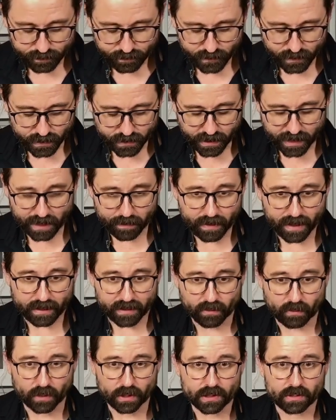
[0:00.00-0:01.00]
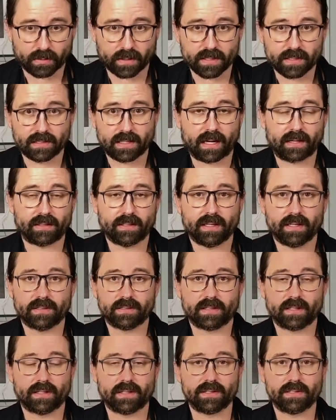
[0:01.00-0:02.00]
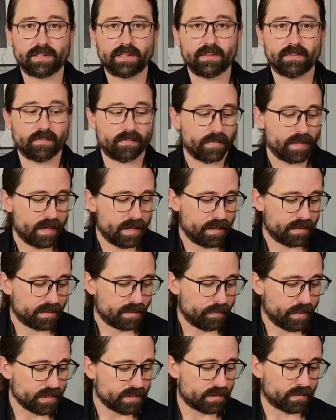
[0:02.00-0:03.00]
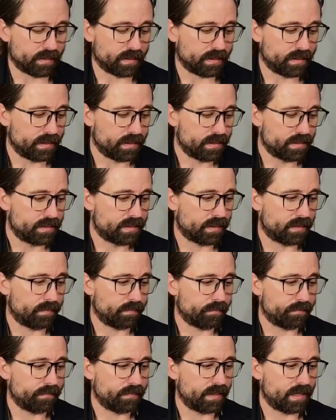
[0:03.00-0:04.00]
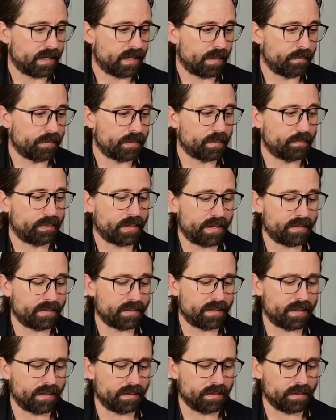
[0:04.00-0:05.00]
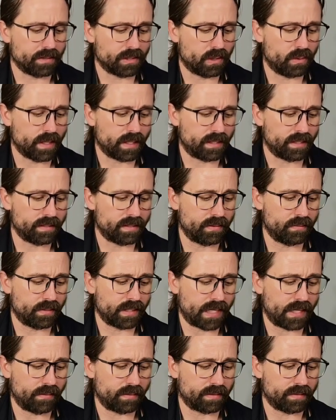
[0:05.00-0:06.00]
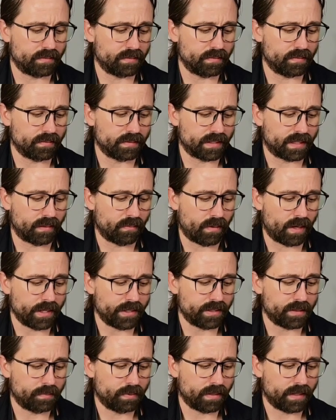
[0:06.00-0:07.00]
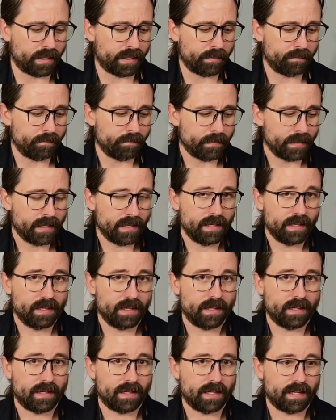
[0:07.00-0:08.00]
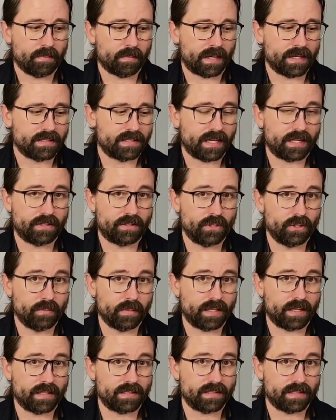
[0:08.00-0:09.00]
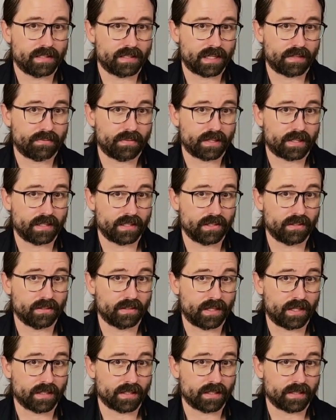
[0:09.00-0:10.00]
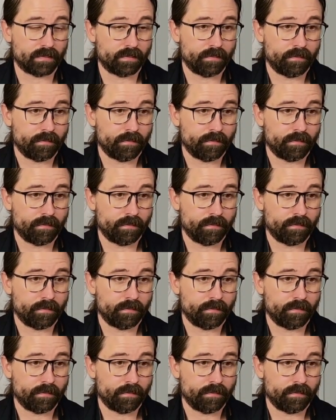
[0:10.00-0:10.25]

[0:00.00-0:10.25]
try to make the worst one sound as good as the best one. So I'm going to play it a little quicker than what I want you to play. I say 2 minutes. It definitely can go longer.